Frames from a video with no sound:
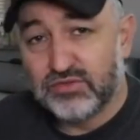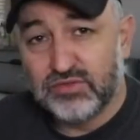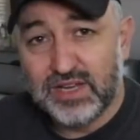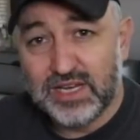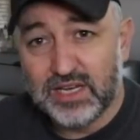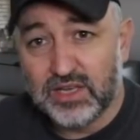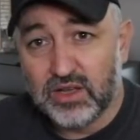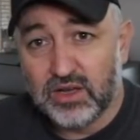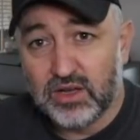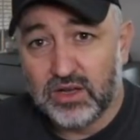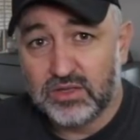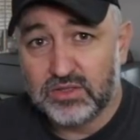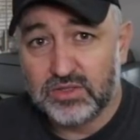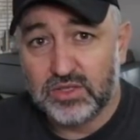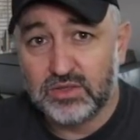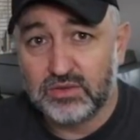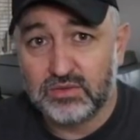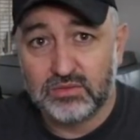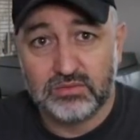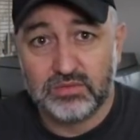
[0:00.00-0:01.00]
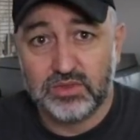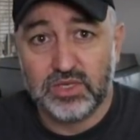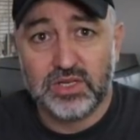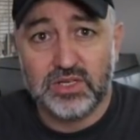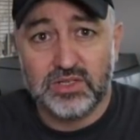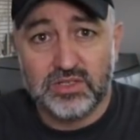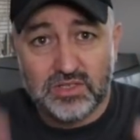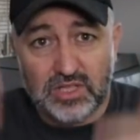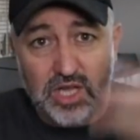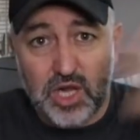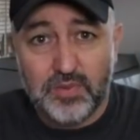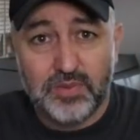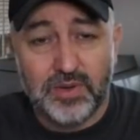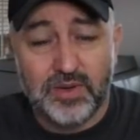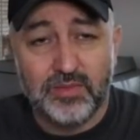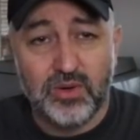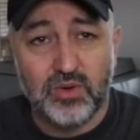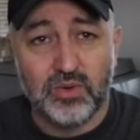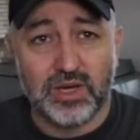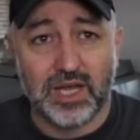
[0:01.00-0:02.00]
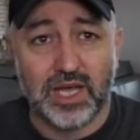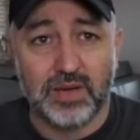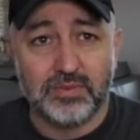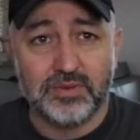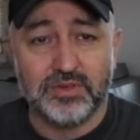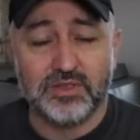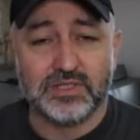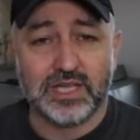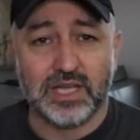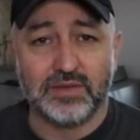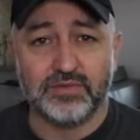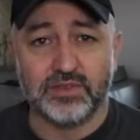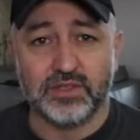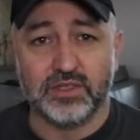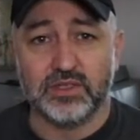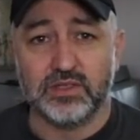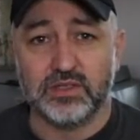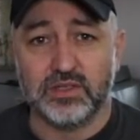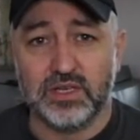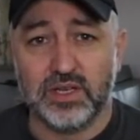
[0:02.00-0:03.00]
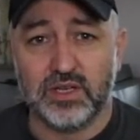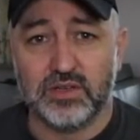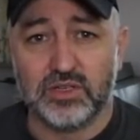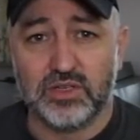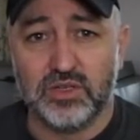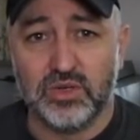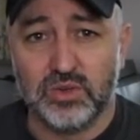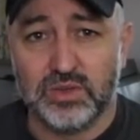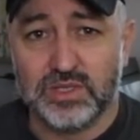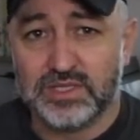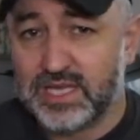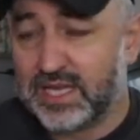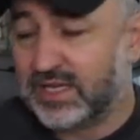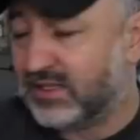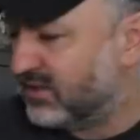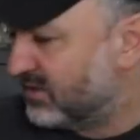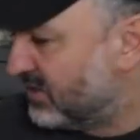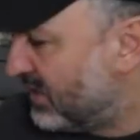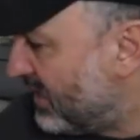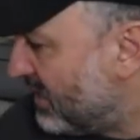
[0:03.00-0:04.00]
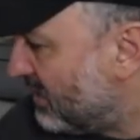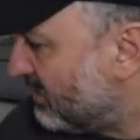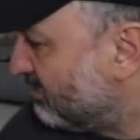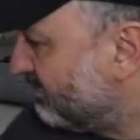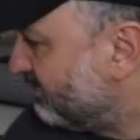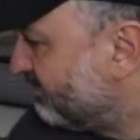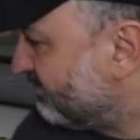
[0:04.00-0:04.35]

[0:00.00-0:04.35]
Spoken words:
really hot, you can just open them all up and just have the, you know, the coolest head in town.